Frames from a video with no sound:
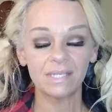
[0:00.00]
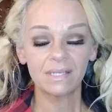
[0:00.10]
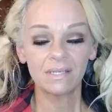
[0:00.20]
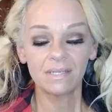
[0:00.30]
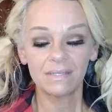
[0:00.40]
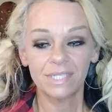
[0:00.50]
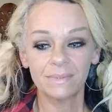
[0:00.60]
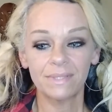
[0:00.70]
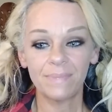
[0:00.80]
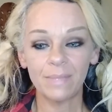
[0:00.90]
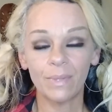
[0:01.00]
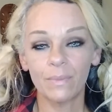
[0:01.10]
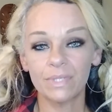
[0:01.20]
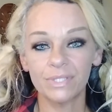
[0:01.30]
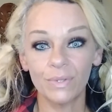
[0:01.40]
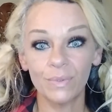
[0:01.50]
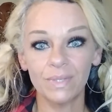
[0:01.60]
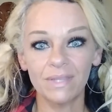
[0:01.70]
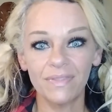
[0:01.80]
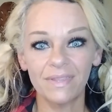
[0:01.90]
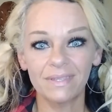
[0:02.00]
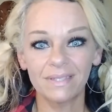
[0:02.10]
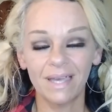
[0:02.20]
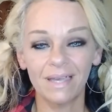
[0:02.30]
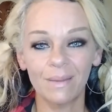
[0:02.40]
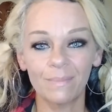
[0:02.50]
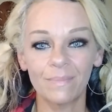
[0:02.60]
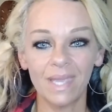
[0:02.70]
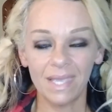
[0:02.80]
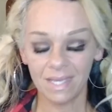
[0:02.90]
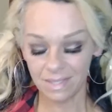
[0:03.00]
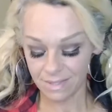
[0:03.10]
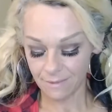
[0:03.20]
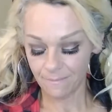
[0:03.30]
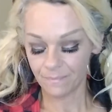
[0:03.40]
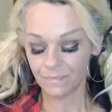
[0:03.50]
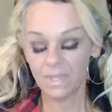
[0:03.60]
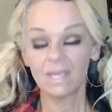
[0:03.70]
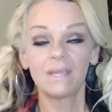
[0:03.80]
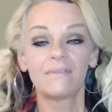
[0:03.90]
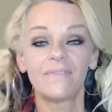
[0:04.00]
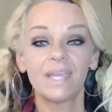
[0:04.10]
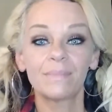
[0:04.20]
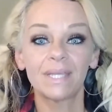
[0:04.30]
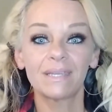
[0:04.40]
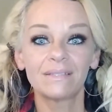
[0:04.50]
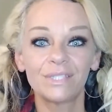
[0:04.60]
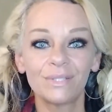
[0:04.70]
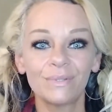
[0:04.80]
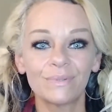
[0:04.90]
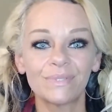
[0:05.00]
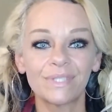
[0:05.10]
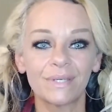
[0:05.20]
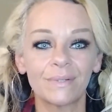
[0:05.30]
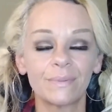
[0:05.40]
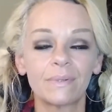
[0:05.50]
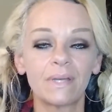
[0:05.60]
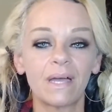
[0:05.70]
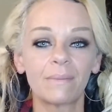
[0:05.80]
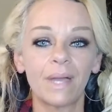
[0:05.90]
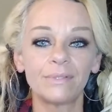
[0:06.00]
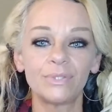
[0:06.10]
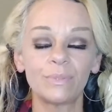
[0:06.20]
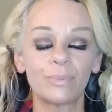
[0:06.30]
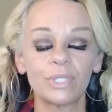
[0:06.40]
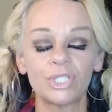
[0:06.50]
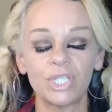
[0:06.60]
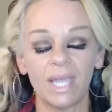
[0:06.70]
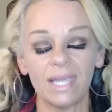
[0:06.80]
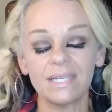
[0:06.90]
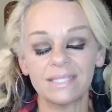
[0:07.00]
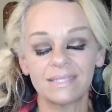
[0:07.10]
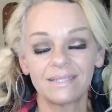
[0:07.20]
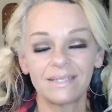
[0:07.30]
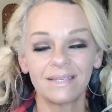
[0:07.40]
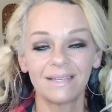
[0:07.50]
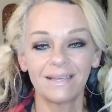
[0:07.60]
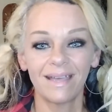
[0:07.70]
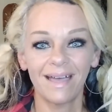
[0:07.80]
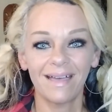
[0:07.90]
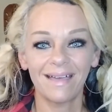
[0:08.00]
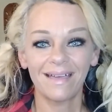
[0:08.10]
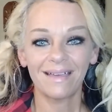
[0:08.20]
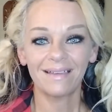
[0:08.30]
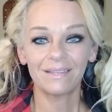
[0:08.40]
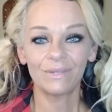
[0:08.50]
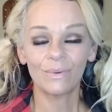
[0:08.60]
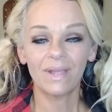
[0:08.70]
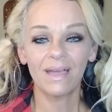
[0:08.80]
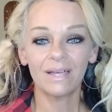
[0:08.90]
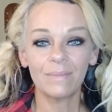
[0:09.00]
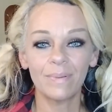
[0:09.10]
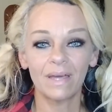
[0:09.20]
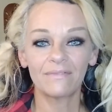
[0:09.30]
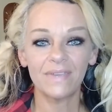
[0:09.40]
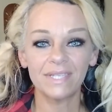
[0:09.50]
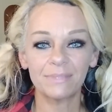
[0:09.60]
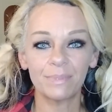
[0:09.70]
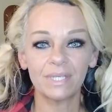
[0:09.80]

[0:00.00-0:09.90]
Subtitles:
Some of the people I went to school with, and family too. So, I do appreciate, your help on Facebook.